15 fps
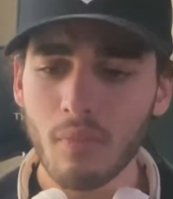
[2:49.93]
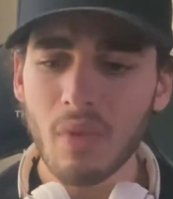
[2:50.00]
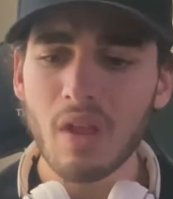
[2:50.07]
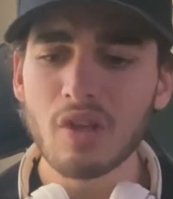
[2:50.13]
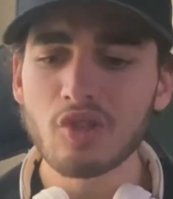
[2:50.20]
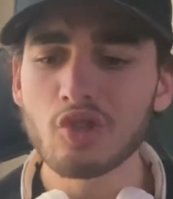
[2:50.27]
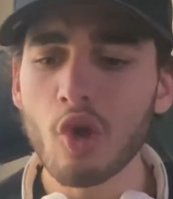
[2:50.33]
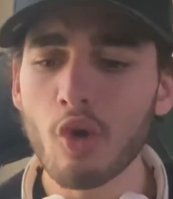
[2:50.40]

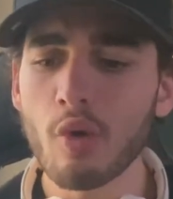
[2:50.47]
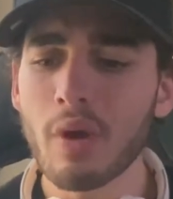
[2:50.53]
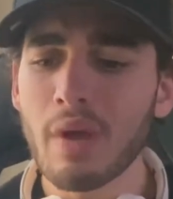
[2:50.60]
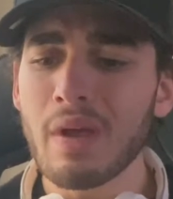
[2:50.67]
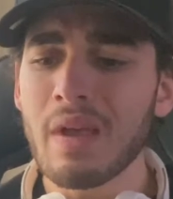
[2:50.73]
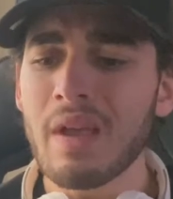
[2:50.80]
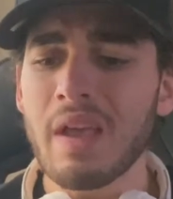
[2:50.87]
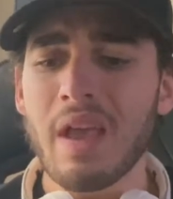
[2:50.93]
So
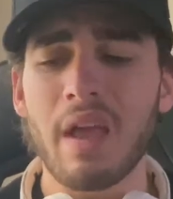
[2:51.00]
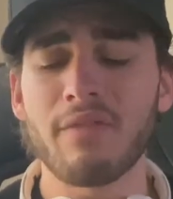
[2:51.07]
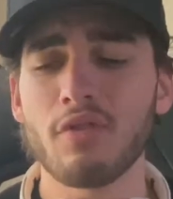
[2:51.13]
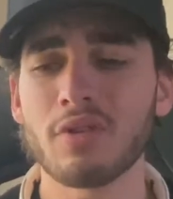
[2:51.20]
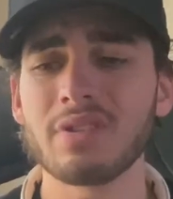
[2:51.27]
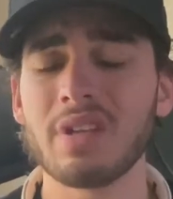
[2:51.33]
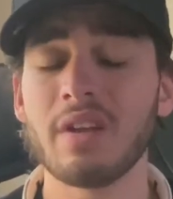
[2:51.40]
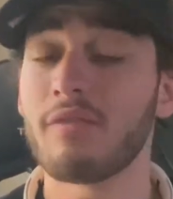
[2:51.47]
if you're
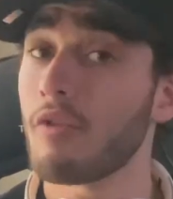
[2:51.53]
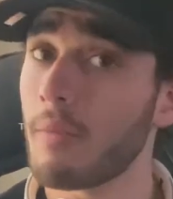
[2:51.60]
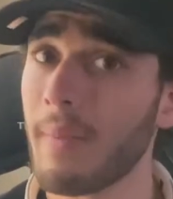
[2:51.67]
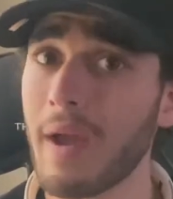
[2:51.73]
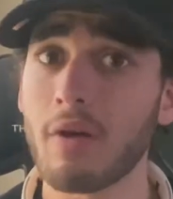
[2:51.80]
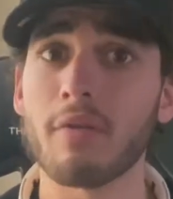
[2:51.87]
sitting for a male,